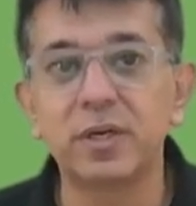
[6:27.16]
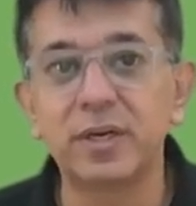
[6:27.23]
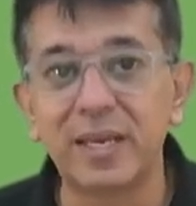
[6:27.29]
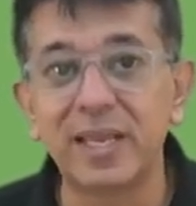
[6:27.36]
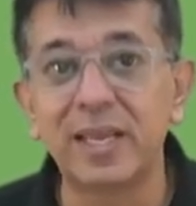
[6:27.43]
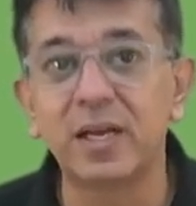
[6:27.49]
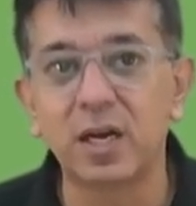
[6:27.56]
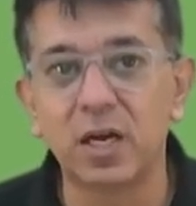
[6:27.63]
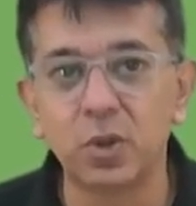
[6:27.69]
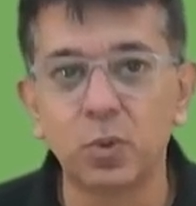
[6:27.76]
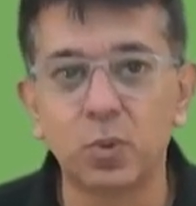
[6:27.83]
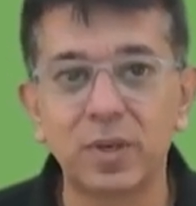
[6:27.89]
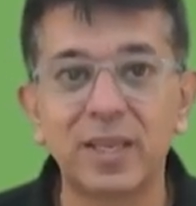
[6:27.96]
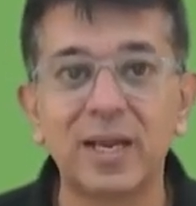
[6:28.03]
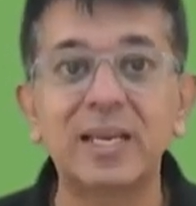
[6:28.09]
take a
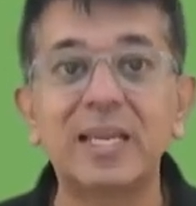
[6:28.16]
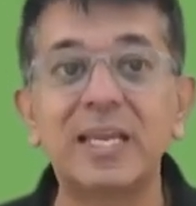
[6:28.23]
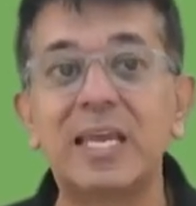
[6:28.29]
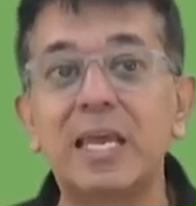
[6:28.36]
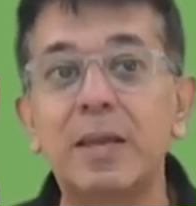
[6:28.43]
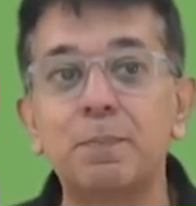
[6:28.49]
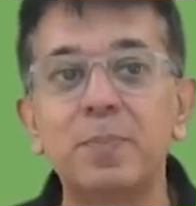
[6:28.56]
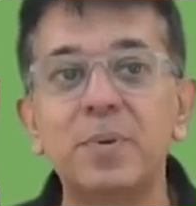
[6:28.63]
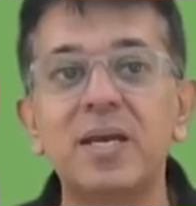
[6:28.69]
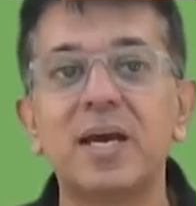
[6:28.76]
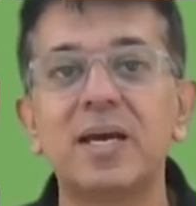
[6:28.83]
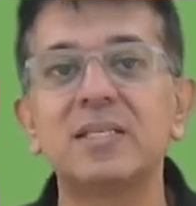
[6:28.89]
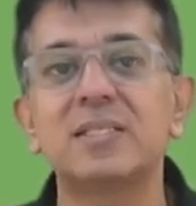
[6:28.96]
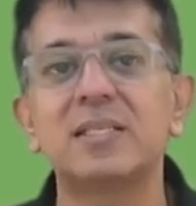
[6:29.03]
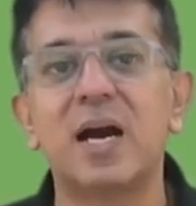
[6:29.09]
note that
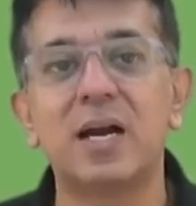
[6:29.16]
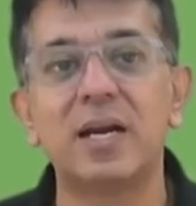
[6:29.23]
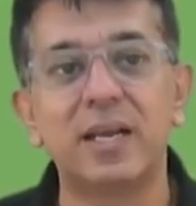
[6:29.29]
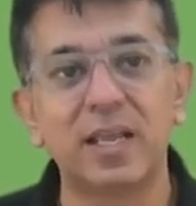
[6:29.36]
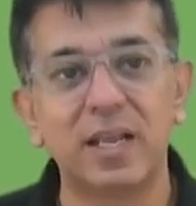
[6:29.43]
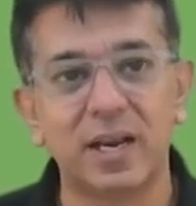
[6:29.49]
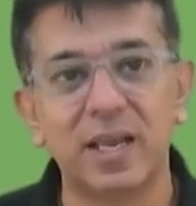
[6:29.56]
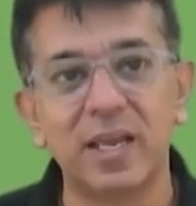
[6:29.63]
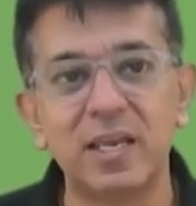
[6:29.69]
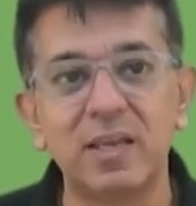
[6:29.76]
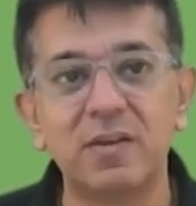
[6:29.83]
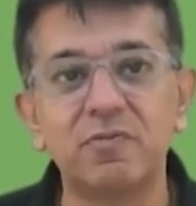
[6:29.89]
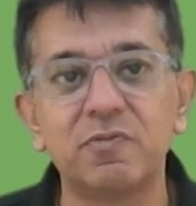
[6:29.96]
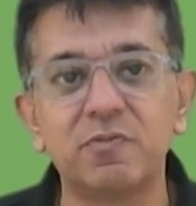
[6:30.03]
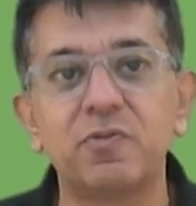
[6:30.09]
KPIs are
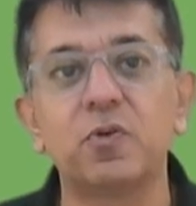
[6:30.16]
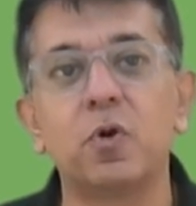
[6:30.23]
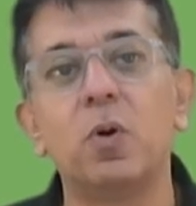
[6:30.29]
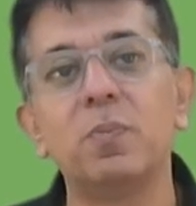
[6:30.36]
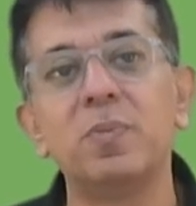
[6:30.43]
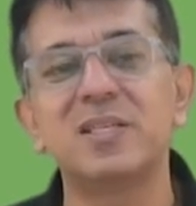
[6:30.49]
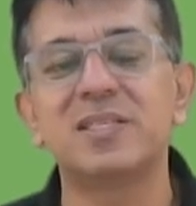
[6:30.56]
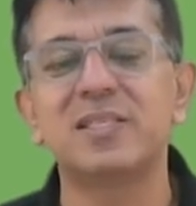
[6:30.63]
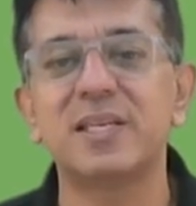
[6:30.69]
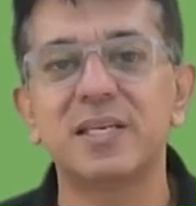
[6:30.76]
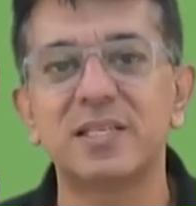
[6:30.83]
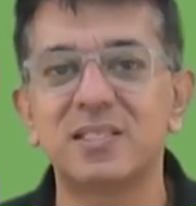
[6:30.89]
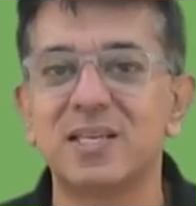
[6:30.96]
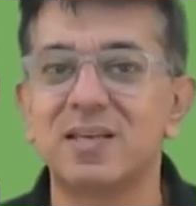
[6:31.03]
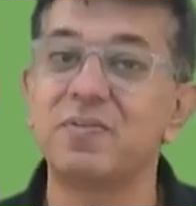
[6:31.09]
derived from the
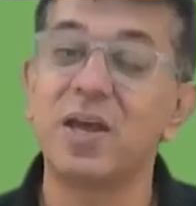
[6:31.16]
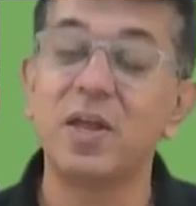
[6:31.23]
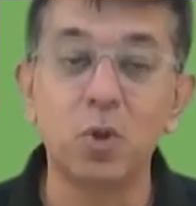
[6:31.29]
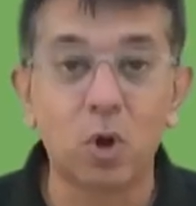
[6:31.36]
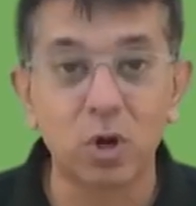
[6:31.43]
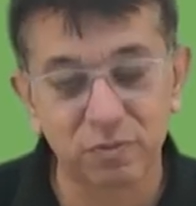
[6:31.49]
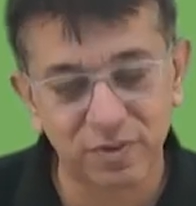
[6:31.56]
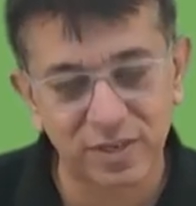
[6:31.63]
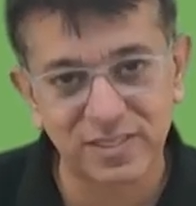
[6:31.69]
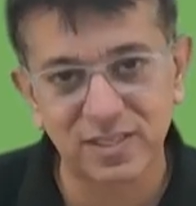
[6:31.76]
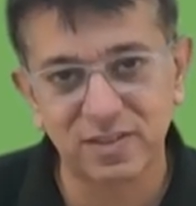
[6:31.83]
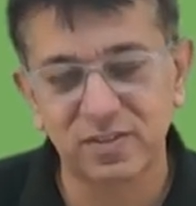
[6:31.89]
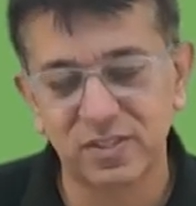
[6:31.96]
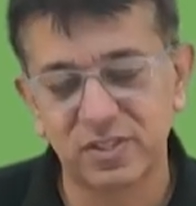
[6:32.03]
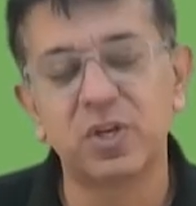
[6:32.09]
CSF and not vice
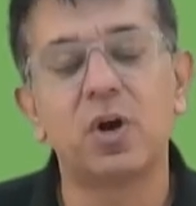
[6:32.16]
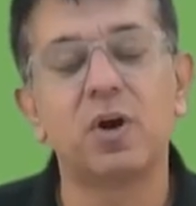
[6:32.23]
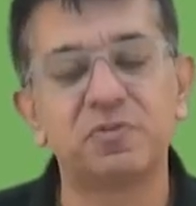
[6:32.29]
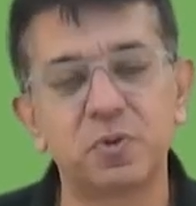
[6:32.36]
versa, of